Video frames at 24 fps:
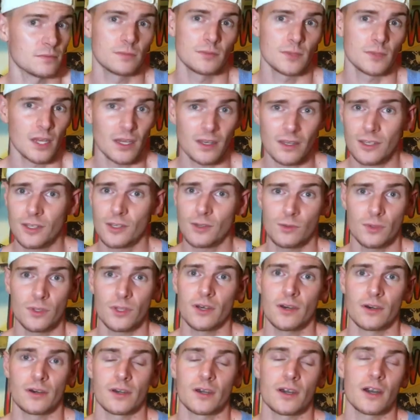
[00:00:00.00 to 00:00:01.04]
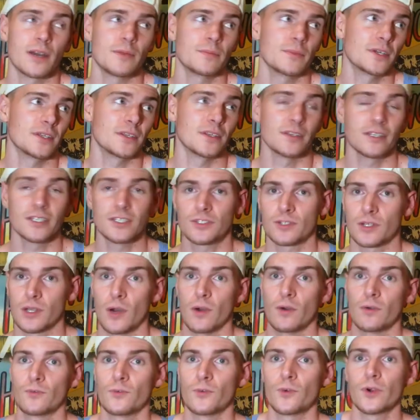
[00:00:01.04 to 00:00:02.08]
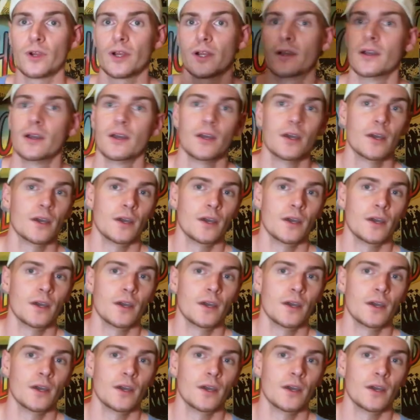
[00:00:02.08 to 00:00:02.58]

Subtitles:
Not a cute look. I mean, unless you're going for it,